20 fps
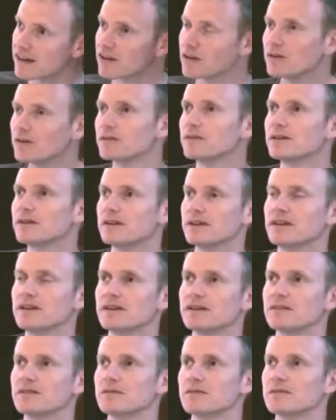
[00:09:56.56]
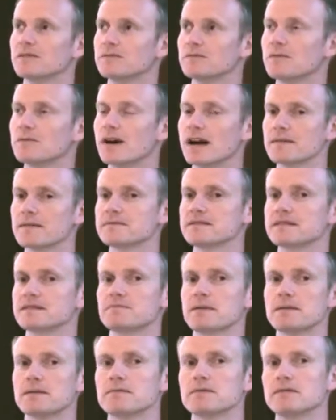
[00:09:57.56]
or what happens is
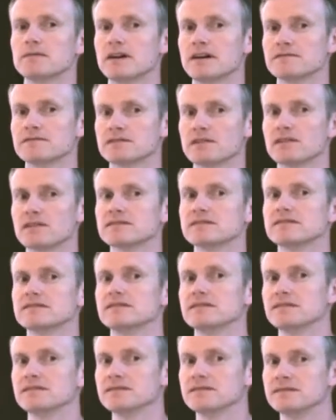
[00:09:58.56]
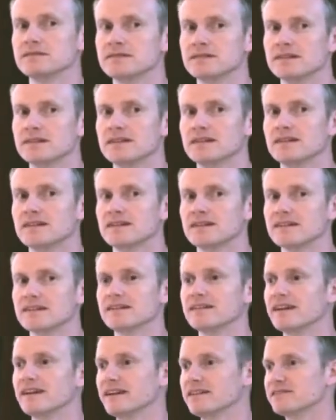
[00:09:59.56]
people have started to use
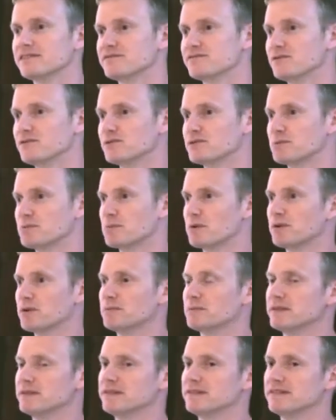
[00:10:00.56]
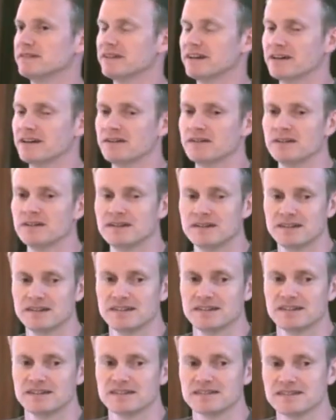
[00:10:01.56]
Git for deployment. Now,
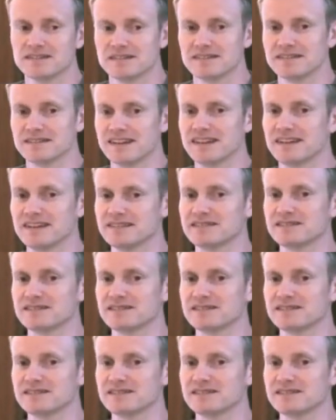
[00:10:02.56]
Git